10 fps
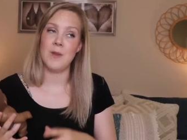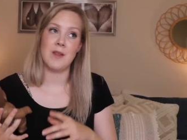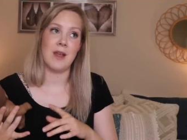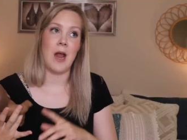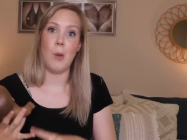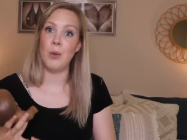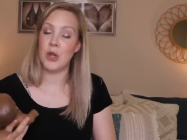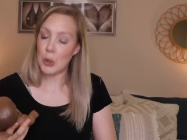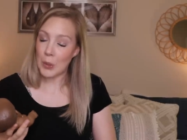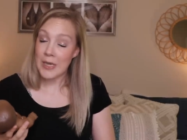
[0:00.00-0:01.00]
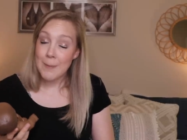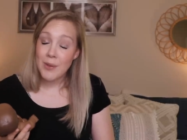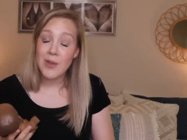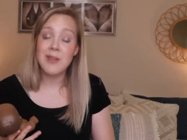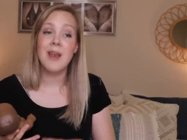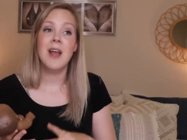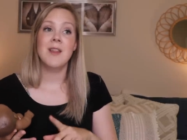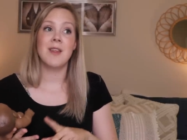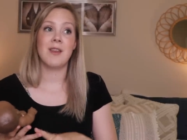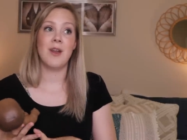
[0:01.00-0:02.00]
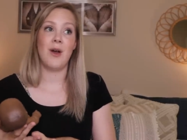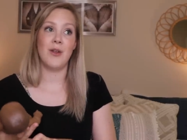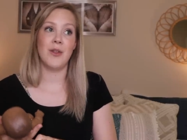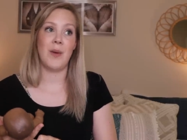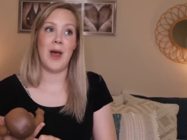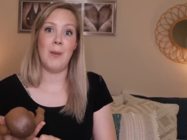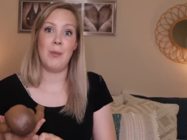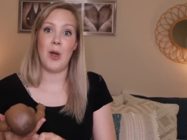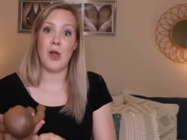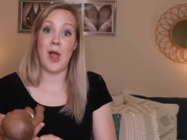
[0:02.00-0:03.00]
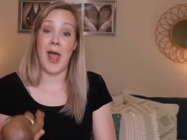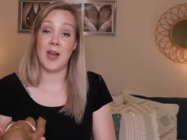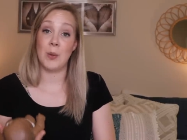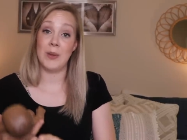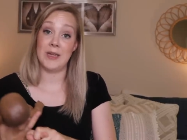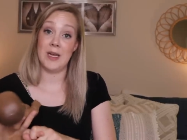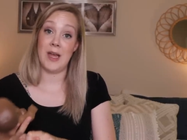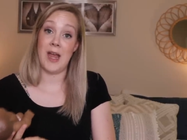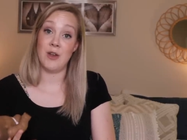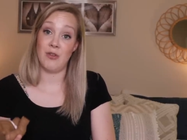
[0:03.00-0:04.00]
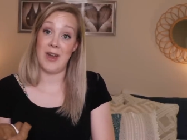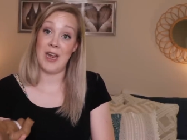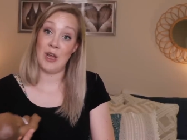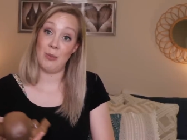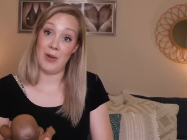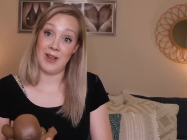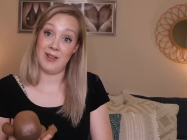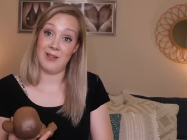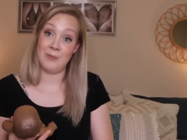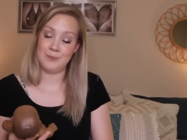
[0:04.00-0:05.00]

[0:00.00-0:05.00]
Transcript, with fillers: This can help with sore nipples. This can also help adequately draining your breasts.